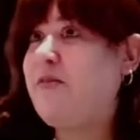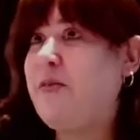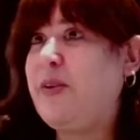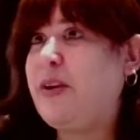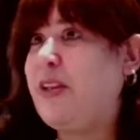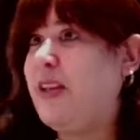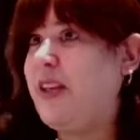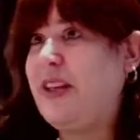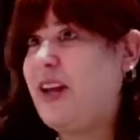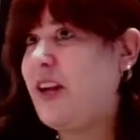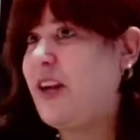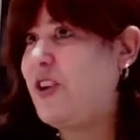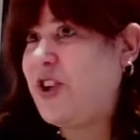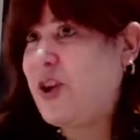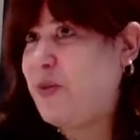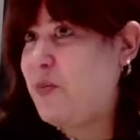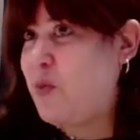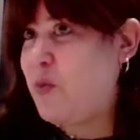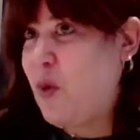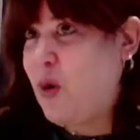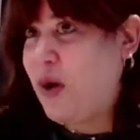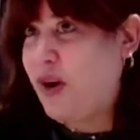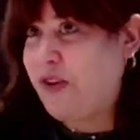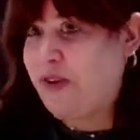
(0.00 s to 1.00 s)
really Hashem
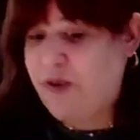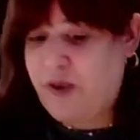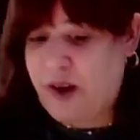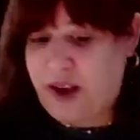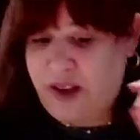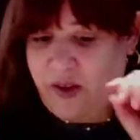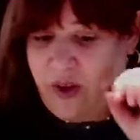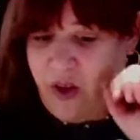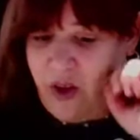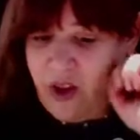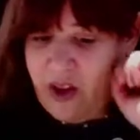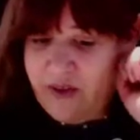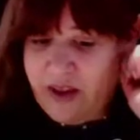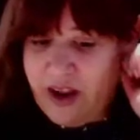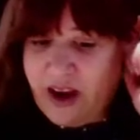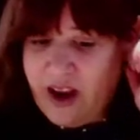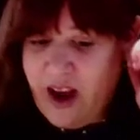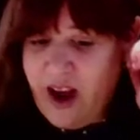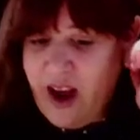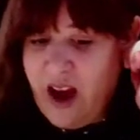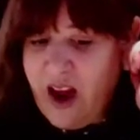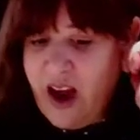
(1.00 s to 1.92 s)
orchestrates all of it.